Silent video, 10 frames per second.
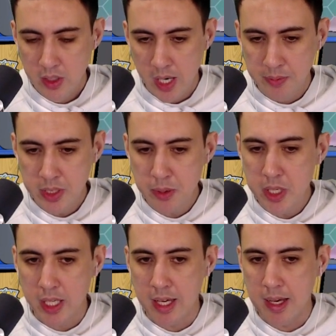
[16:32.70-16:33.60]
I really want
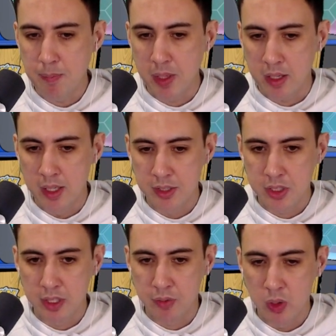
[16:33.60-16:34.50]
to keep the cards
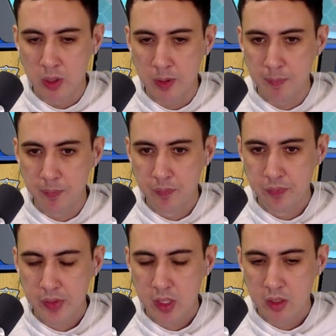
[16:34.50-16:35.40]
that I've got.
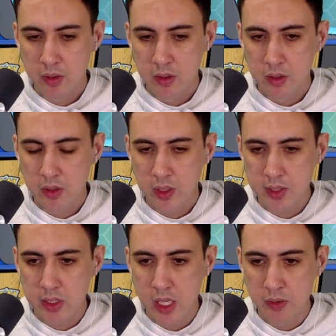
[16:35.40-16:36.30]
Let's
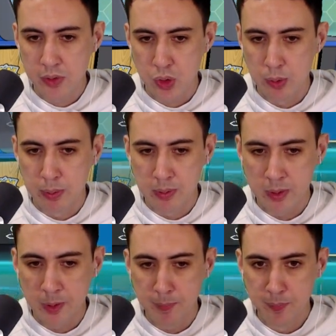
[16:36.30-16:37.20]
start with the Super
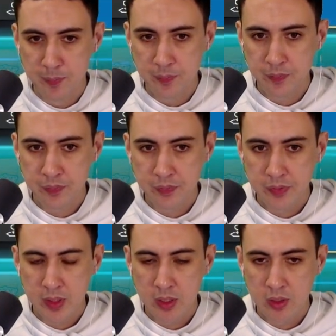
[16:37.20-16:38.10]
Rod.
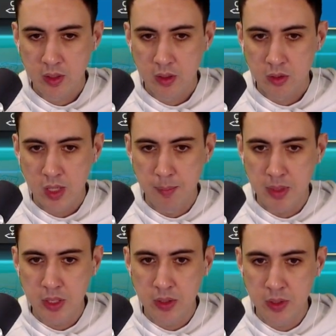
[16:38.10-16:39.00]
Grab
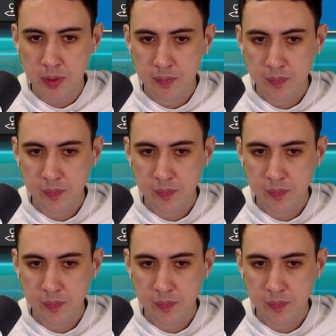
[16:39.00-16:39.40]
you.